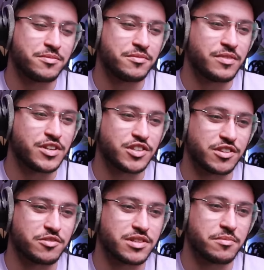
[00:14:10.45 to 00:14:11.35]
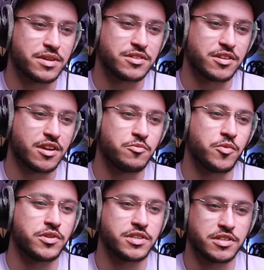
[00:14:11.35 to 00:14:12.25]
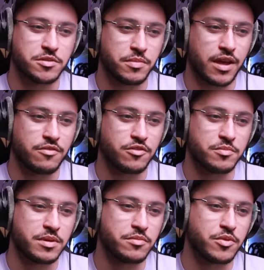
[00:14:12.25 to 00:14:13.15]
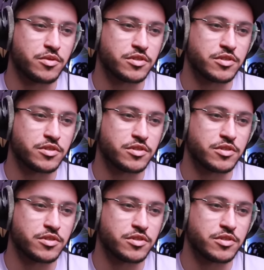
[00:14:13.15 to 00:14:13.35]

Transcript: reaching those limits and wanting to pay for a bit more.